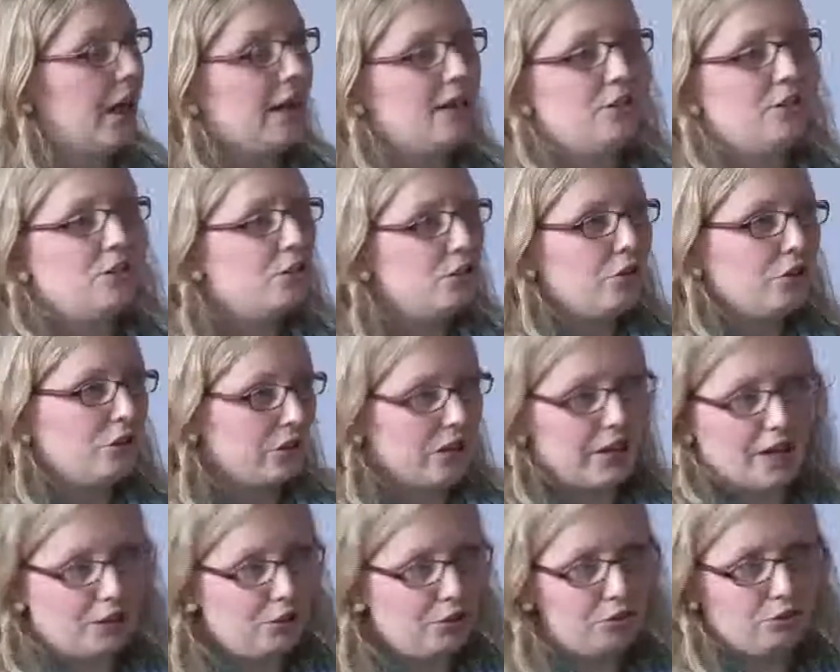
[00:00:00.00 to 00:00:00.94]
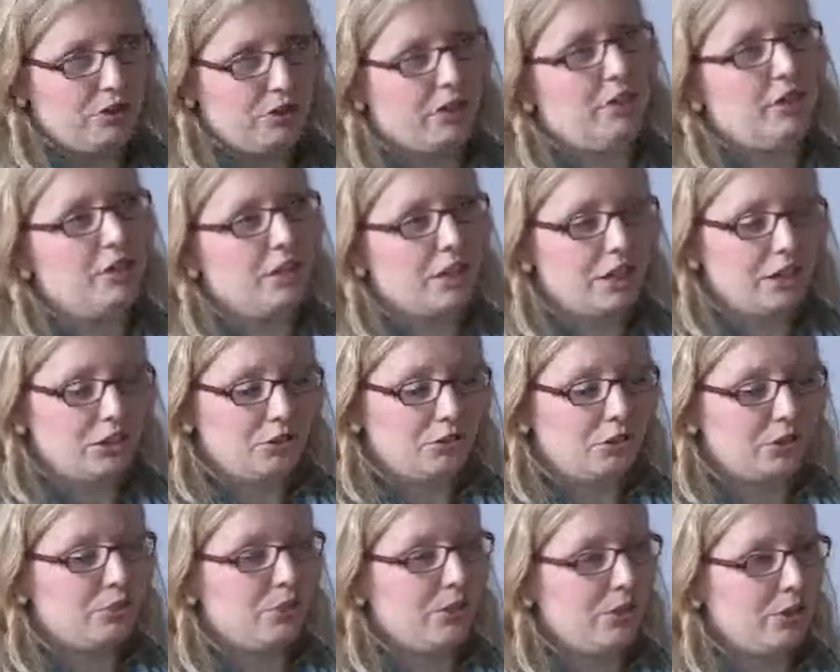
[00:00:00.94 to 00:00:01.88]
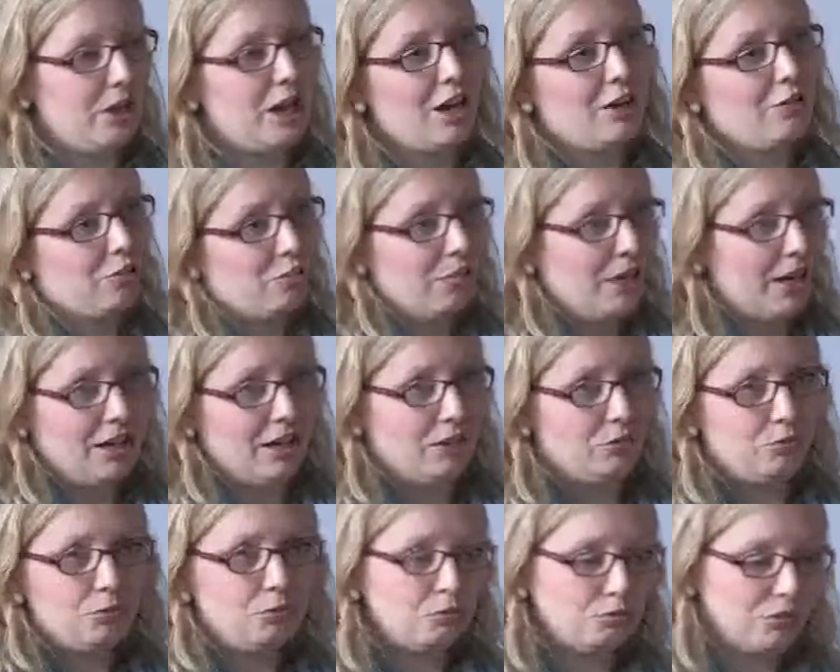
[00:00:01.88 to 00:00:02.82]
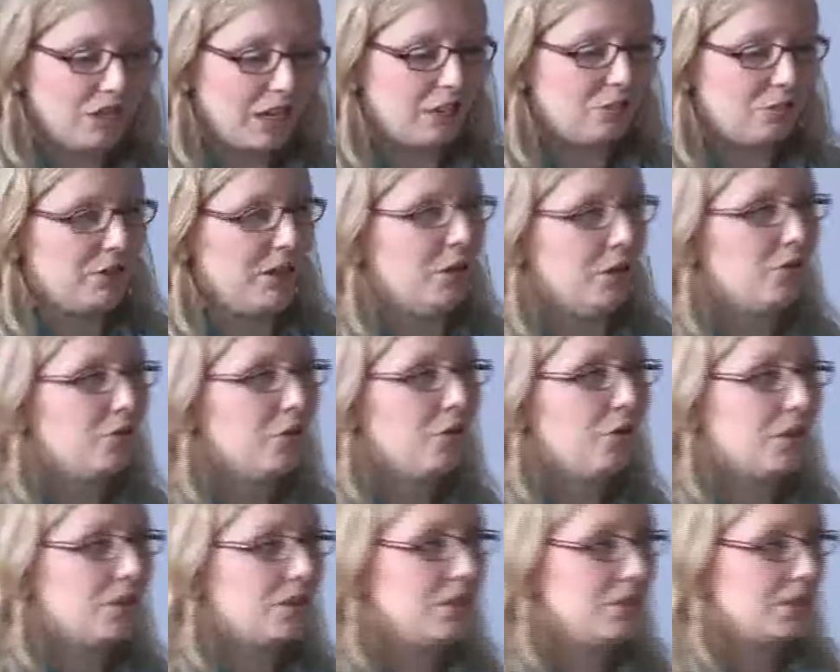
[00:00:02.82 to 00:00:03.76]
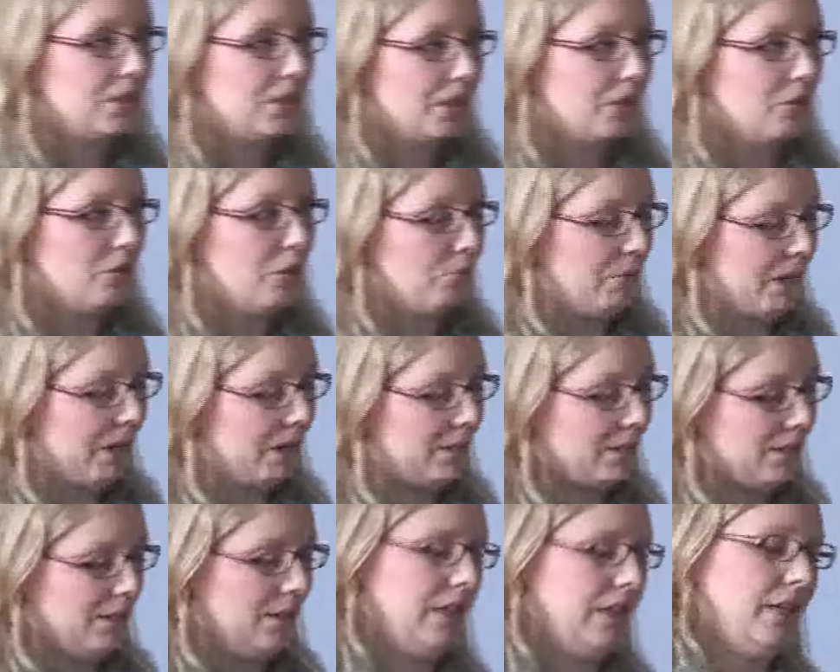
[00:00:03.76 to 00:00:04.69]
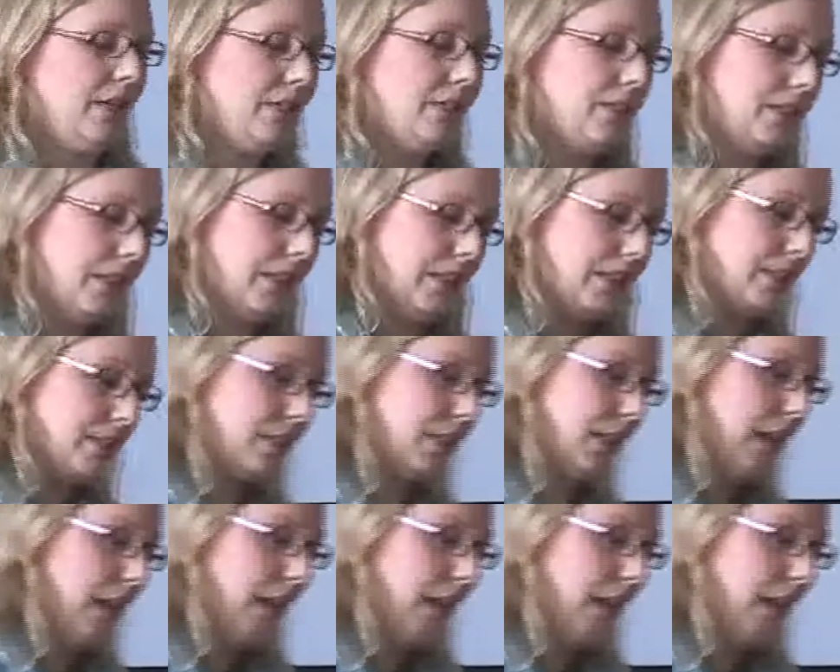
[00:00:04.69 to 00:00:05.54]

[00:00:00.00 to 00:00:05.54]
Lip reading: and in certain countries where you have mainly rural area, of course, this did not make any sense.